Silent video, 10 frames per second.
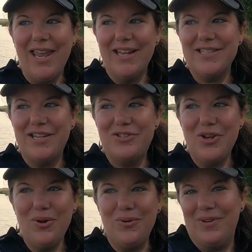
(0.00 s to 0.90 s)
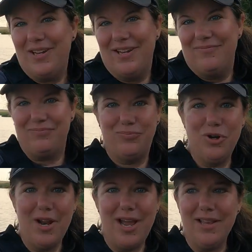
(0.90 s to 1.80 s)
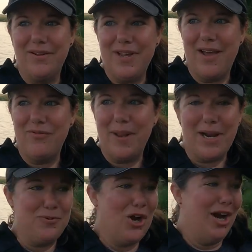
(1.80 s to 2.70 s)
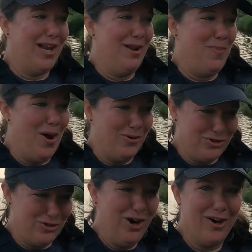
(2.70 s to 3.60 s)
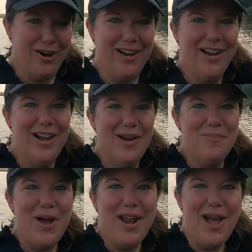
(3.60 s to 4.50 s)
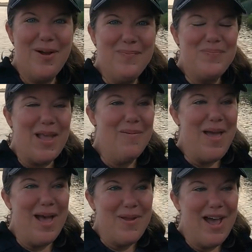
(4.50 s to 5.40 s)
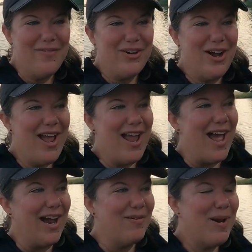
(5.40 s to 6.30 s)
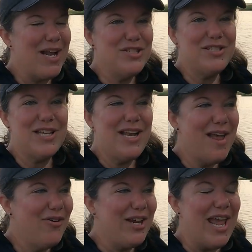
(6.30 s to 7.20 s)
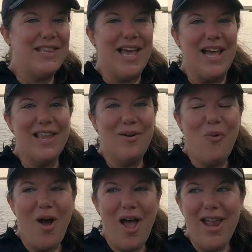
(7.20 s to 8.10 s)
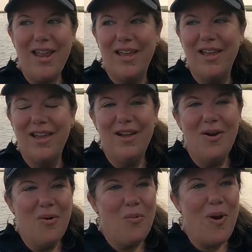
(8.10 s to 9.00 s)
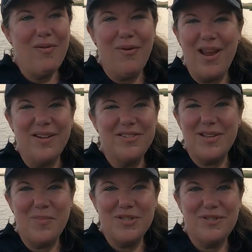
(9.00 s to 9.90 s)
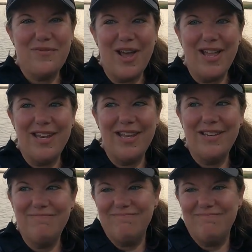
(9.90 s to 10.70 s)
and it's like, dude, wouldn't I love to have a pickup truck and a boat? Sure. But I'm happy I have a kayak. But I never get that. Like, why rain on someone's fun?